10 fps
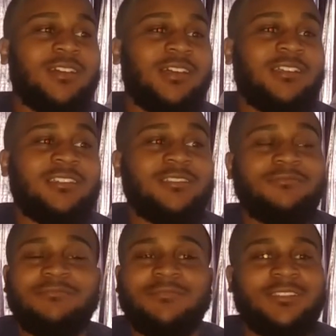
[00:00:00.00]

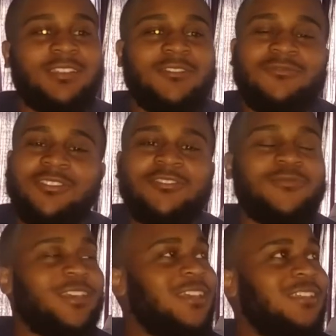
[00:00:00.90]
Um I don't know,
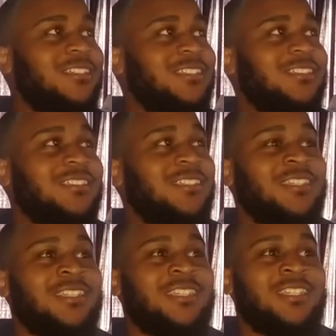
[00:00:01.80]
man. Just
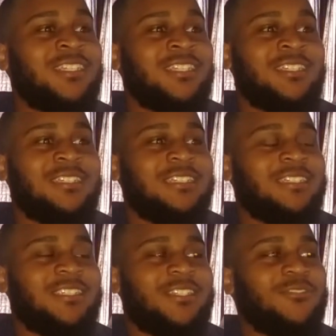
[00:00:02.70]

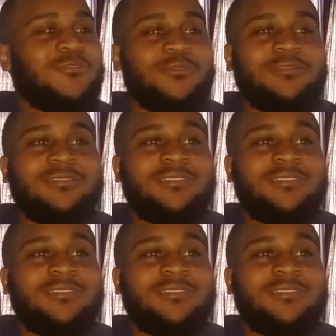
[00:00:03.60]
shoot.